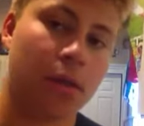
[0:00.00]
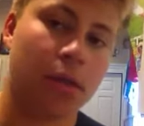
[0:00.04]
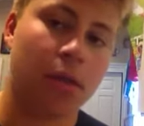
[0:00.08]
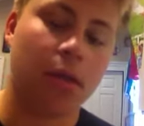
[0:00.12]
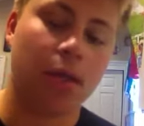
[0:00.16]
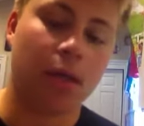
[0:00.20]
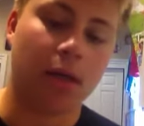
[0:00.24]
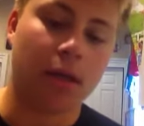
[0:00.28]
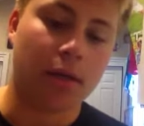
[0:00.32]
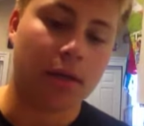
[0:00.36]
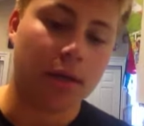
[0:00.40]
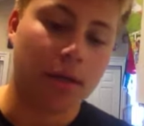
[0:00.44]

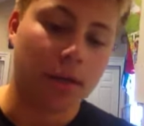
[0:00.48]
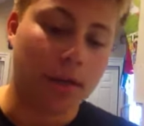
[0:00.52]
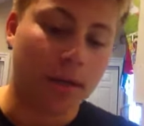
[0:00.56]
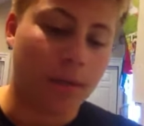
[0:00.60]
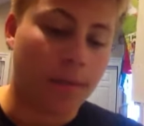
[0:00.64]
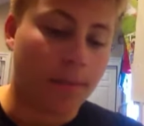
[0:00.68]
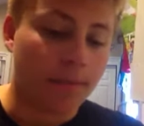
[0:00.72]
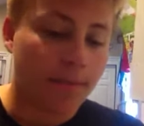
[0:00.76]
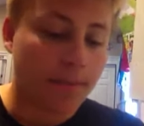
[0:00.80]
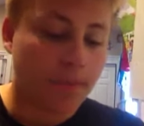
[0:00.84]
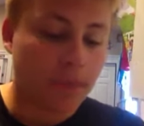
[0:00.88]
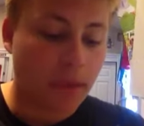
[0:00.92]
I don't
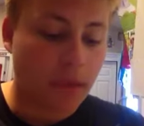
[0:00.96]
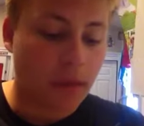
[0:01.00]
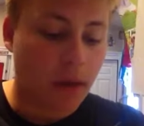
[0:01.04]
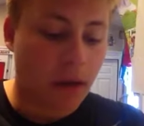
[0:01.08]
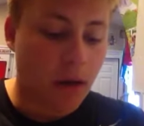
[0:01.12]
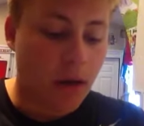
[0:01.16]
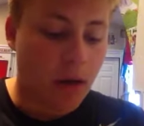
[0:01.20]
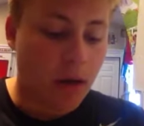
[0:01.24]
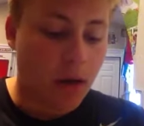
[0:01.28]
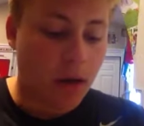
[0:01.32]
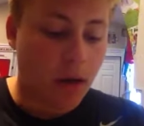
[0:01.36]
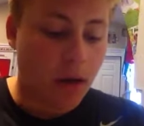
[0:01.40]
know.
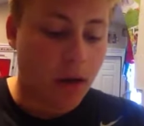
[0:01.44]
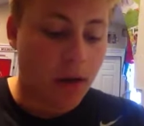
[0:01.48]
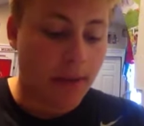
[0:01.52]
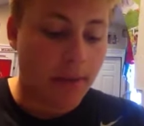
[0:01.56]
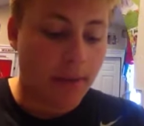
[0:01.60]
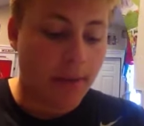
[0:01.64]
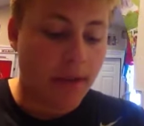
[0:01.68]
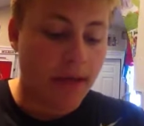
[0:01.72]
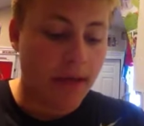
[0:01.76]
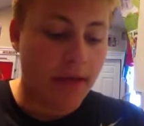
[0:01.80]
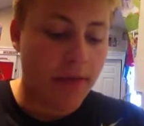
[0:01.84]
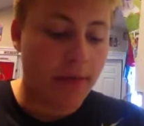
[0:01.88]

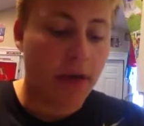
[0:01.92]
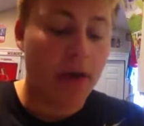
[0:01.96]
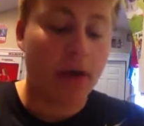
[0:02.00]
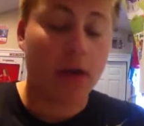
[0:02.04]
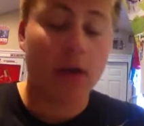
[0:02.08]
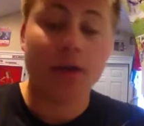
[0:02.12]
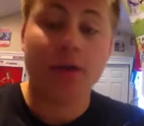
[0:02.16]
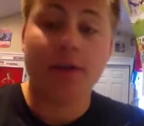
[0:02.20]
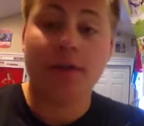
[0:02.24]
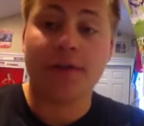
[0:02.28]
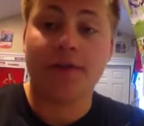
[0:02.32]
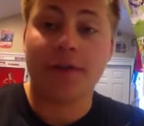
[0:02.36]
Anyway,
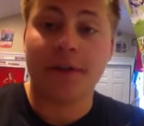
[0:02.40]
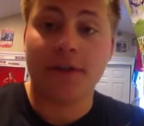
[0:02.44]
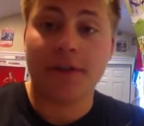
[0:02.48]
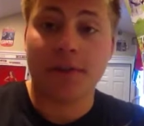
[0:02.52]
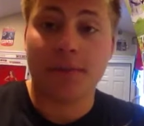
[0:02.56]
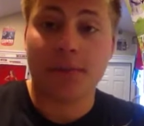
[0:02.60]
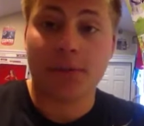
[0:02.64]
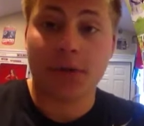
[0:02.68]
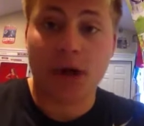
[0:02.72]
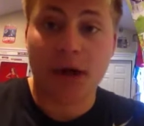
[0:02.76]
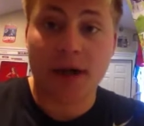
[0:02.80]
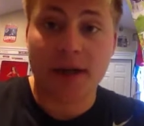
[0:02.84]
also felt
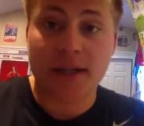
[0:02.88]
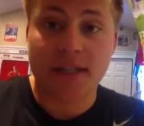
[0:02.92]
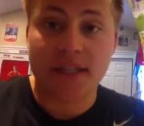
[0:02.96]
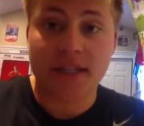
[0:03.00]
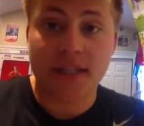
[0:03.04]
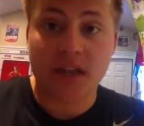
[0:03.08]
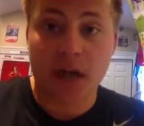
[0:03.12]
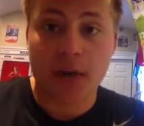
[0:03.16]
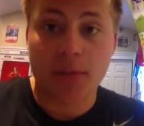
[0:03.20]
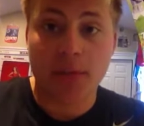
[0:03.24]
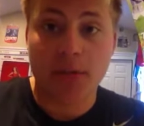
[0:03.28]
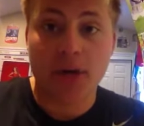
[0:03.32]
the Brine
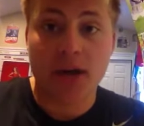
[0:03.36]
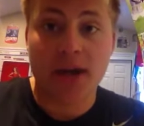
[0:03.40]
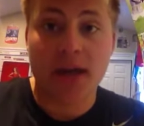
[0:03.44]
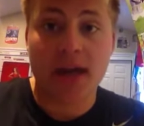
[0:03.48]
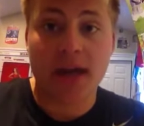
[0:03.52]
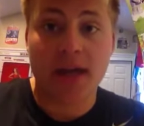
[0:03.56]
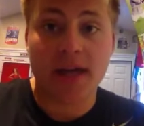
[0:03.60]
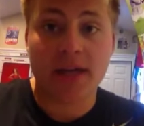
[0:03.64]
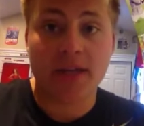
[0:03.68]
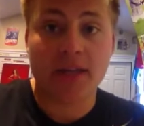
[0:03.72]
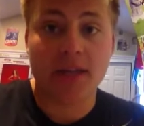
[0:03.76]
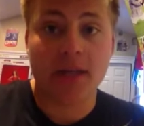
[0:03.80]
Cyber
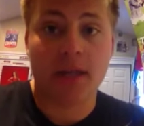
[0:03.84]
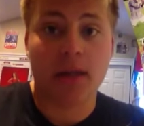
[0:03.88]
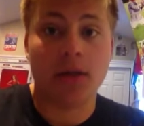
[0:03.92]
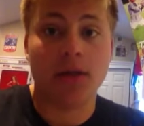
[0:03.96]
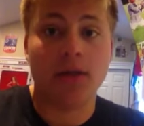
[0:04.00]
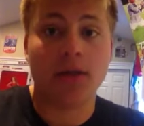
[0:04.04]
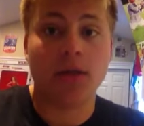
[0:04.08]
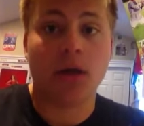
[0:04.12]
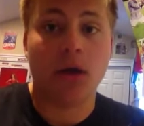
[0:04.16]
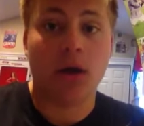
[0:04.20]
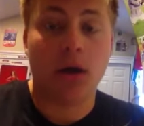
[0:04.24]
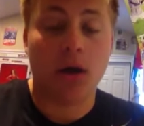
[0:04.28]
X. That
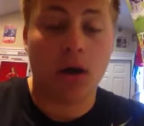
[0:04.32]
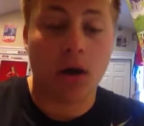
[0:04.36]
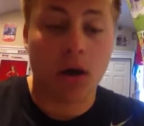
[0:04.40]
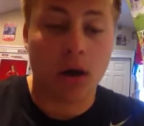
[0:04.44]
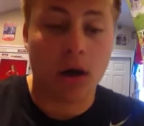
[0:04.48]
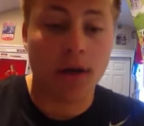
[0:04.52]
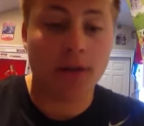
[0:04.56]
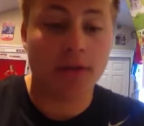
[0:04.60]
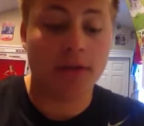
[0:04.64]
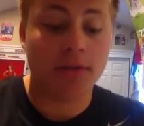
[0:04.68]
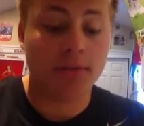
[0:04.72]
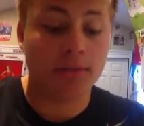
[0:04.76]
looks
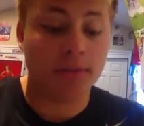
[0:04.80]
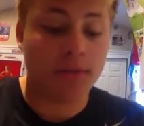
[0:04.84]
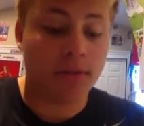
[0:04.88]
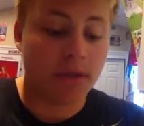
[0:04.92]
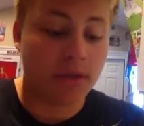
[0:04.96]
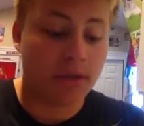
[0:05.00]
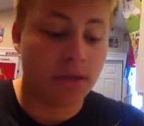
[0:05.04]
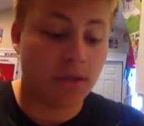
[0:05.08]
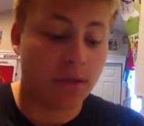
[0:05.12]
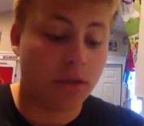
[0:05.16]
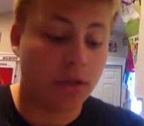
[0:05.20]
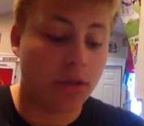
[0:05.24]
awesome.
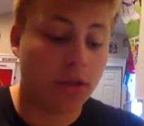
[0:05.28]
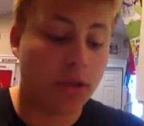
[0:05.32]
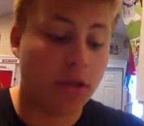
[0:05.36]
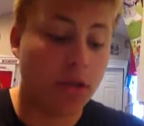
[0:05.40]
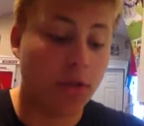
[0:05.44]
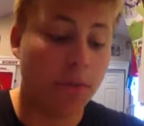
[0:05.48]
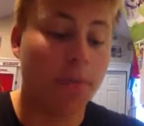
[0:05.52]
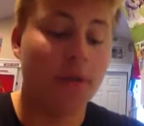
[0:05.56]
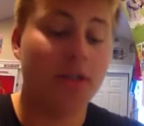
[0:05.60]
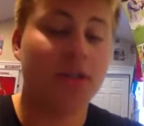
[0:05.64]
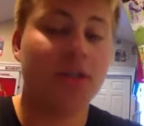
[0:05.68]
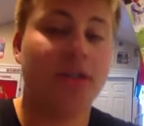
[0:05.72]
It's a
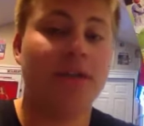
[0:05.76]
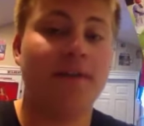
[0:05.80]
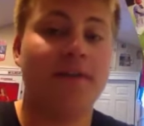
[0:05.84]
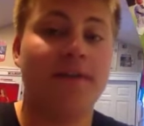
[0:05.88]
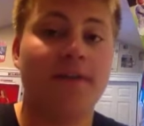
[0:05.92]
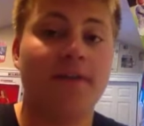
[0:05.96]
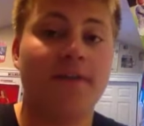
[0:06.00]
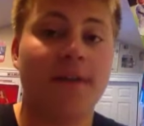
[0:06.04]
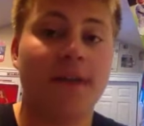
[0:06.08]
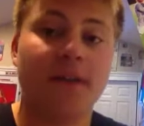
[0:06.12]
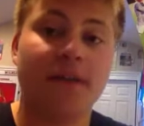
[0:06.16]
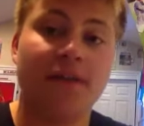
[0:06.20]
super stiff
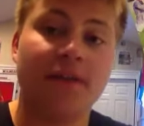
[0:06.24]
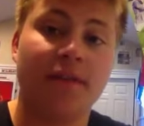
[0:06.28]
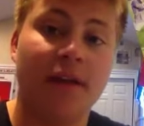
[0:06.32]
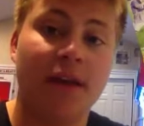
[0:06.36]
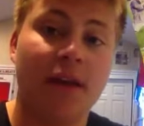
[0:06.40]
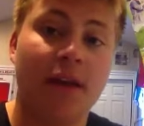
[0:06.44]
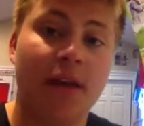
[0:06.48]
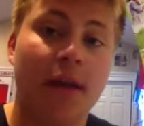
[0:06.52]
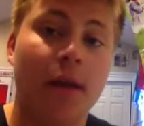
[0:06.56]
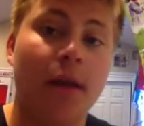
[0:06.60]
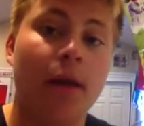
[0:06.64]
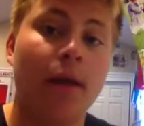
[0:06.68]
defensive
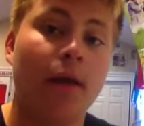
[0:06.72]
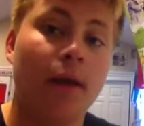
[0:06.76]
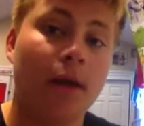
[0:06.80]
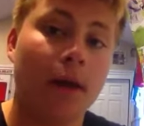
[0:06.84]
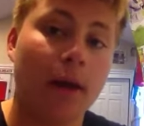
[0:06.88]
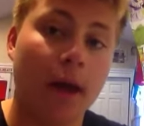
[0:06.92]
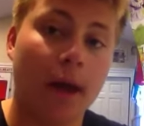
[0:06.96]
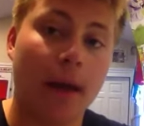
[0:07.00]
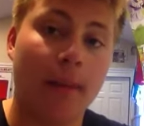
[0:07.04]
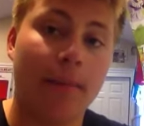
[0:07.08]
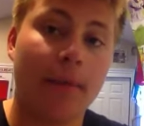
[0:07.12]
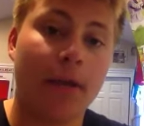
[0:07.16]
head.
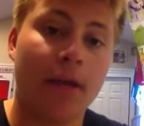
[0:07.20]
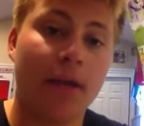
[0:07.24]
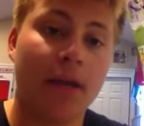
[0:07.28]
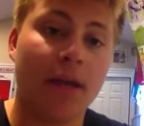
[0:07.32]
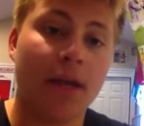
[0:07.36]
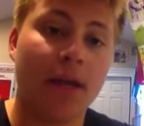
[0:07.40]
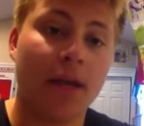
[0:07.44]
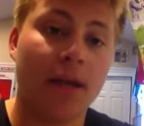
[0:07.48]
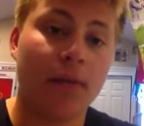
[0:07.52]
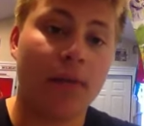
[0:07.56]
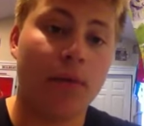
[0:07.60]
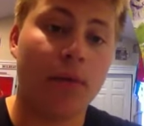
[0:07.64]
I'm gonna
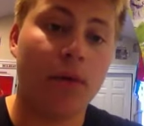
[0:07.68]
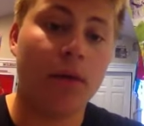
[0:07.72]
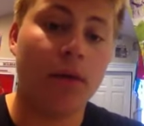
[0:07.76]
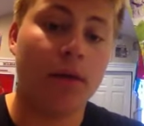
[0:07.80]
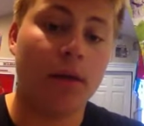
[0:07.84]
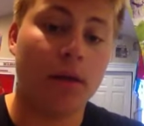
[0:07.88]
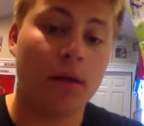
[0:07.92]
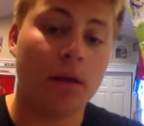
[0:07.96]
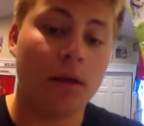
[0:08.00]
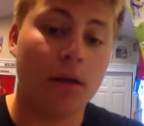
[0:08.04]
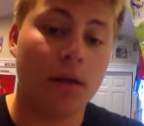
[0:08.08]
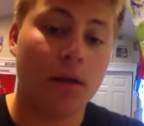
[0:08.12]
get one,
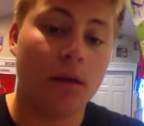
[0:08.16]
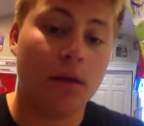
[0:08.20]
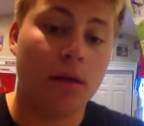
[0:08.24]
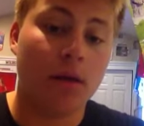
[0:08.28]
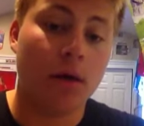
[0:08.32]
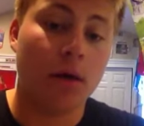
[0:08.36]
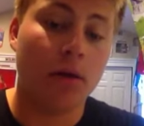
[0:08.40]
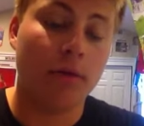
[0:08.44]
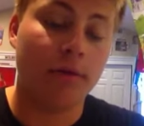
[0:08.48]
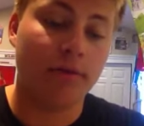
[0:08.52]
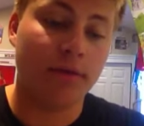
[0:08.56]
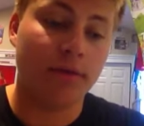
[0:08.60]

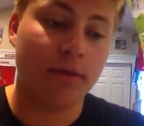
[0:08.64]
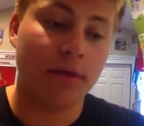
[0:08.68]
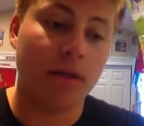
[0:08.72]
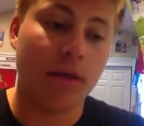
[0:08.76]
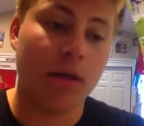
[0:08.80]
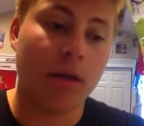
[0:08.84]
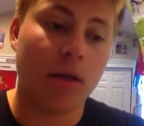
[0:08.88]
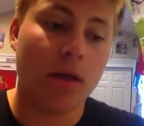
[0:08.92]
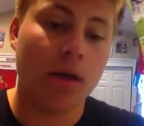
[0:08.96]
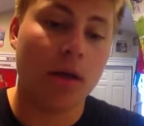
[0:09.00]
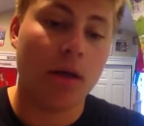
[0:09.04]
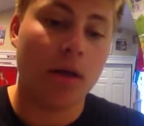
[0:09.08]
hopefully.